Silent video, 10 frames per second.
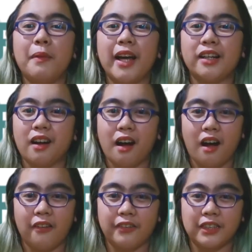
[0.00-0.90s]
With my
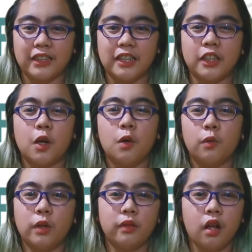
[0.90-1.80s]
co-officers,
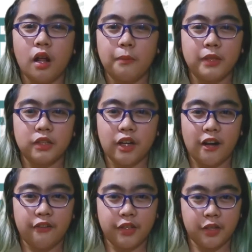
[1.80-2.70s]
we will all be
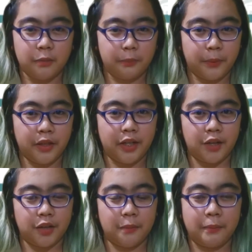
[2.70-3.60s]
striving in
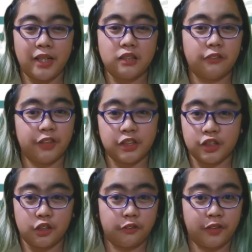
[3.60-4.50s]
bringing out the best
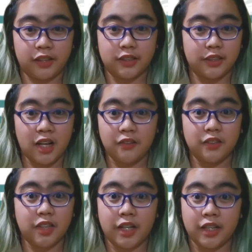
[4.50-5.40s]
version of
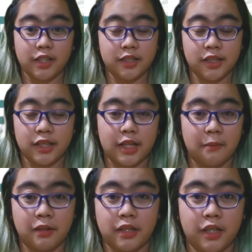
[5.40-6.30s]
ourselves starting this
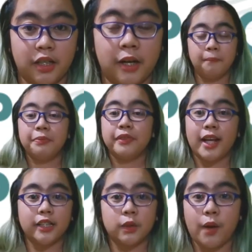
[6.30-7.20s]
academic year.
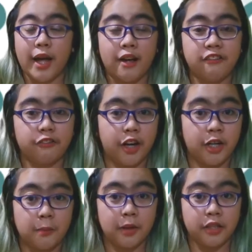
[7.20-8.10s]
That's why I'm
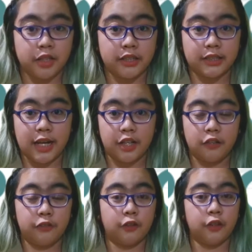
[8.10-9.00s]
very much
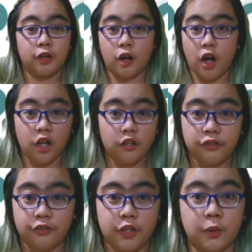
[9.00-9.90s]
excited for all
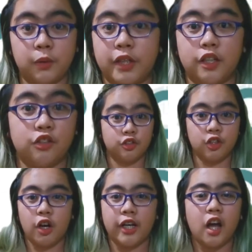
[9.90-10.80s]
of you to
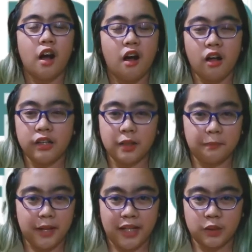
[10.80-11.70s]
enjoy all
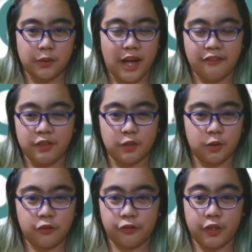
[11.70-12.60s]
the plans we have in
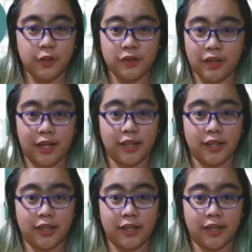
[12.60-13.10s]
store for you